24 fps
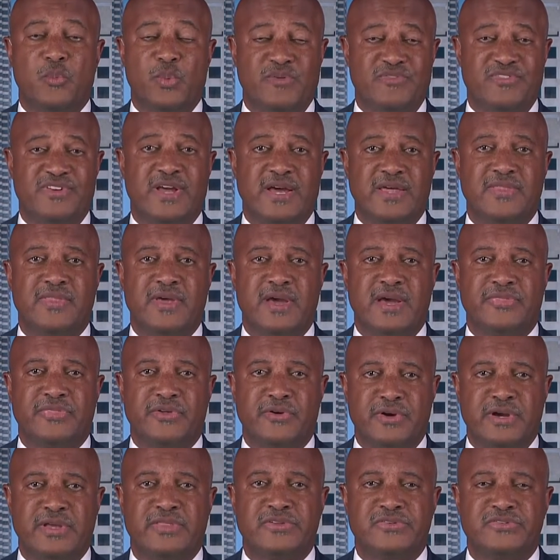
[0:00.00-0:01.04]
We've done that.
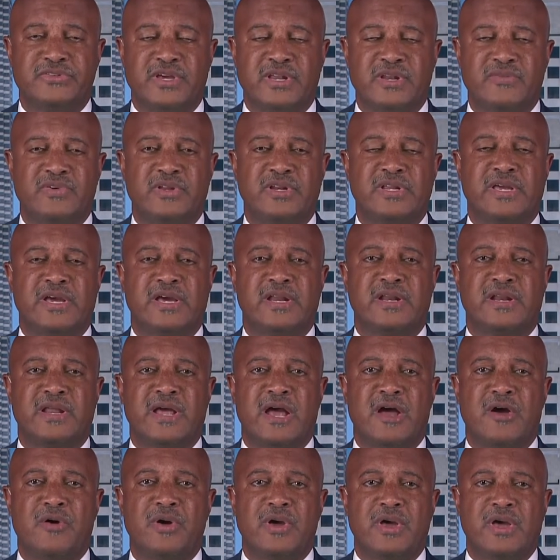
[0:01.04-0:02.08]
They're in the state of Indiana
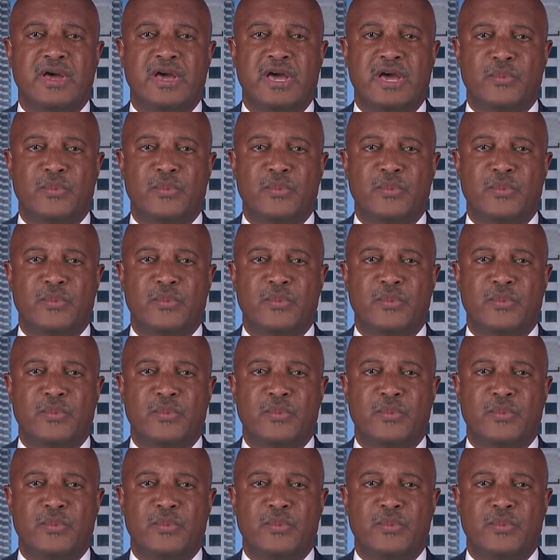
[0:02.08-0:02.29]
now.